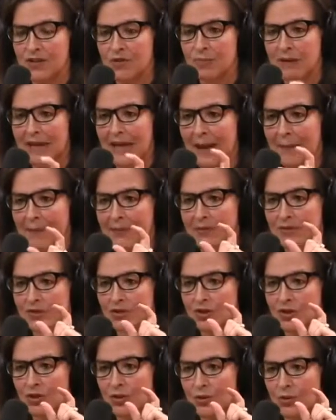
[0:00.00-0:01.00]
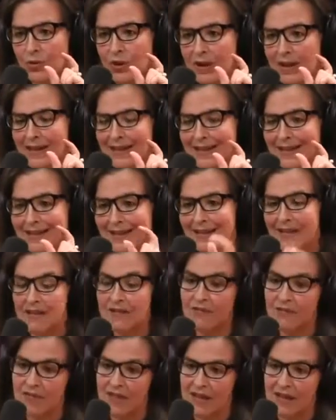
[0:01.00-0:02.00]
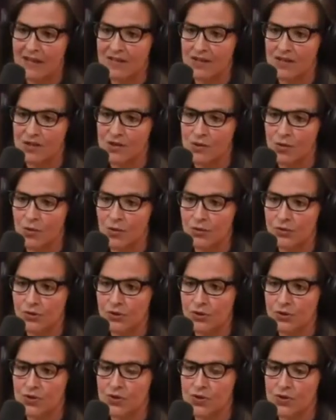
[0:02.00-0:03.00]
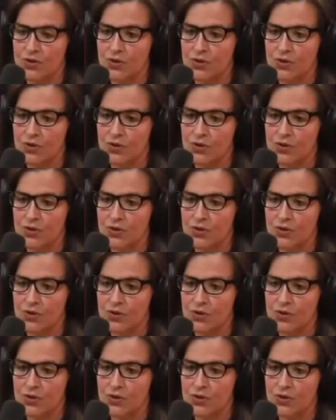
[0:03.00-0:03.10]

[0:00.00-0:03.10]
to be able to give that to soldiers